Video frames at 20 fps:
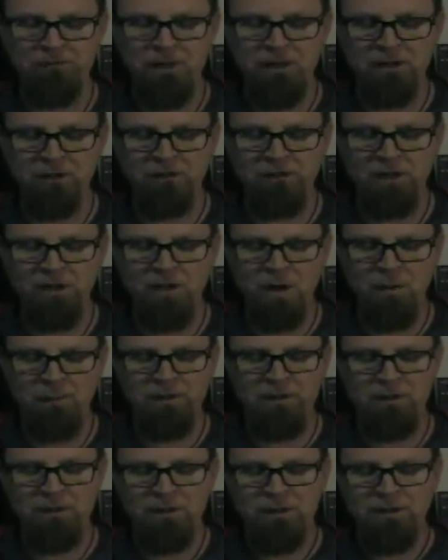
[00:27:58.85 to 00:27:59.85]
fantasy
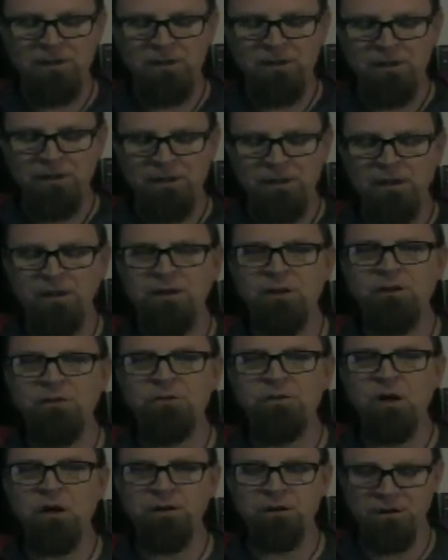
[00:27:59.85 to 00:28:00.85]
comic,
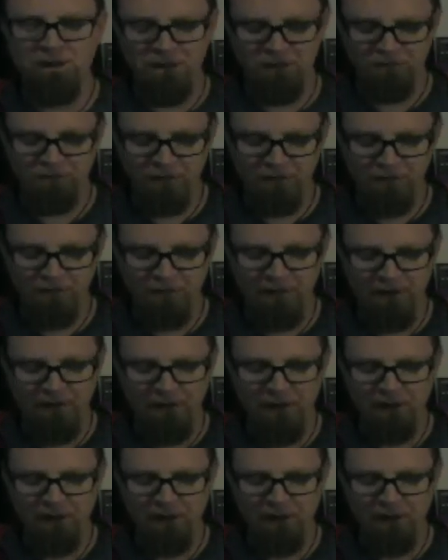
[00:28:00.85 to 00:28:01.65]
is on Kickstarter right